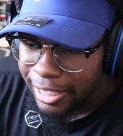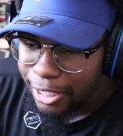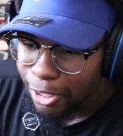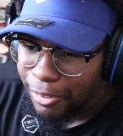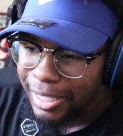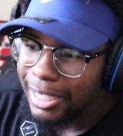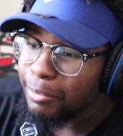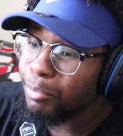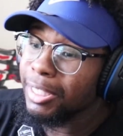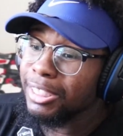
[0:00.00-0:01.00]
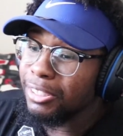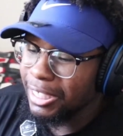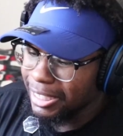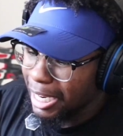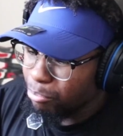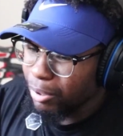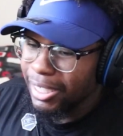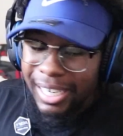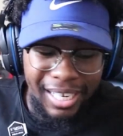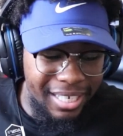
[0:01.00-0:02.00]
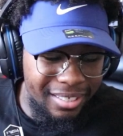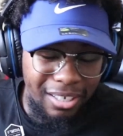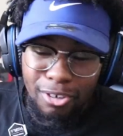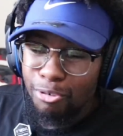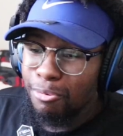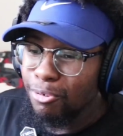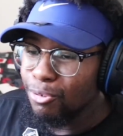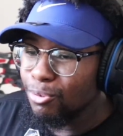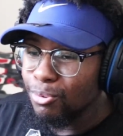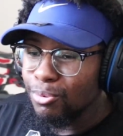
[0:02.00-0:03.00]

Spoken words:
kill right now. Bro, this nigga got blood hands. Oh.